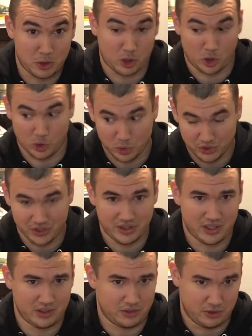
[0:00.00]
cold
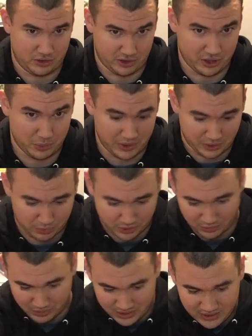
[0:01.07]
than cooked all the way through.
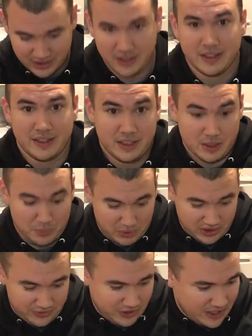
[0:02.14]

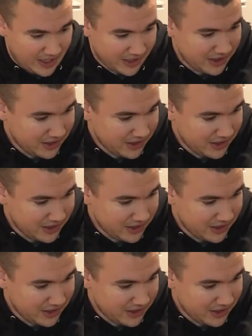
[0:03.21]
Believe it or not.